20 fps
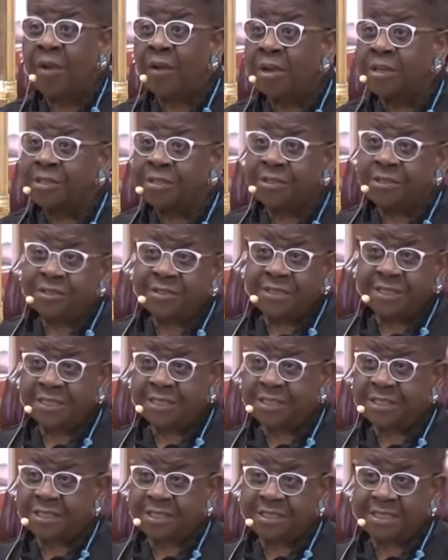or do you
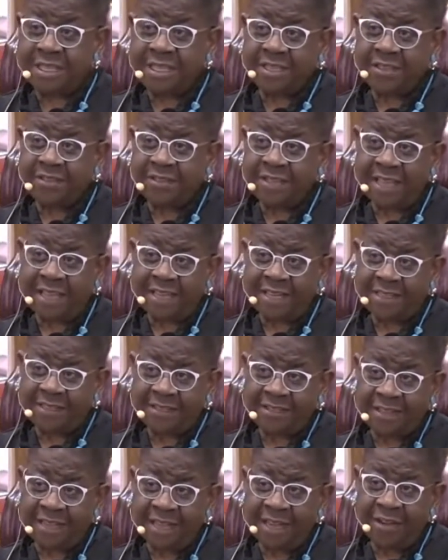just think you got
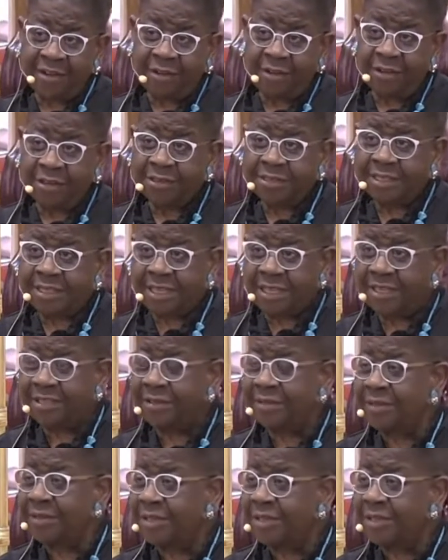it kind of all together